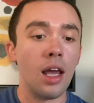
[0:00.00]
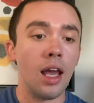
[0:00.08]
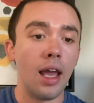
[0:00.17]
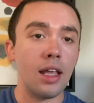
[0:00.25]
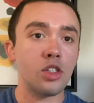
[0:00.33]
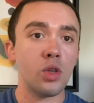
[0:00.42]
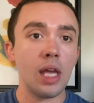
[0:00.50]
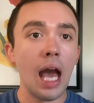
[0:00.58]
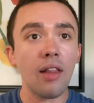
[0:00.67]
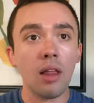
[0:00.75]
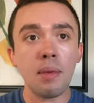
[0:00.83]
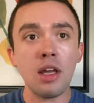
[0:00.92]
and so yeah,
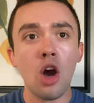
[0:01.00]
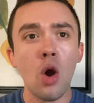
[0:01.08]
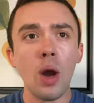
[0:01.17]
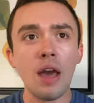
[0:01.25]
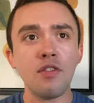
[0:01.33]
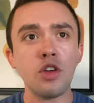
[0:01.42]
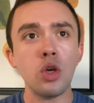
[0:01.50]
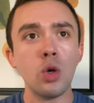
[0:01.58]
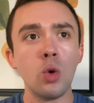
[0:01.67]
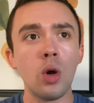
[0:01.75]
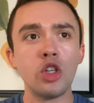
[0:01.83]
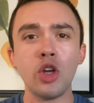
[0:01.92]
let me know if
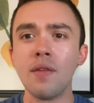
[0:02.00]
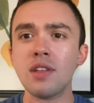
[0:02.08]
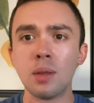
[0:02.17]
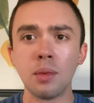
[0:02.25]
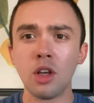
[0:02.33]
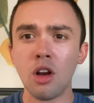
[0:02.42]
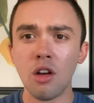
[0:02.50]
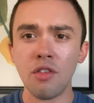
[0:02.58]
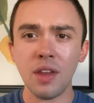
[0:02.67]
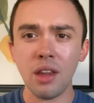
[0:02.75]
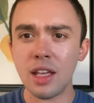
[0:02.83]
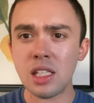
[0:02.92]
you do you have similar
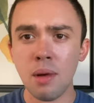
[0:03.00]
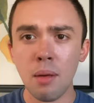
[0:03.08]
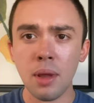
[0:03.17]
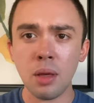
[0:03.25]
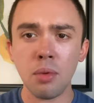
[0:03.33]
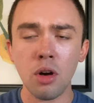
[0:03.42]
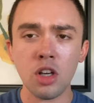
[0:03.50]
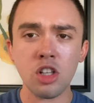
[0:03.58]
feelings about big books?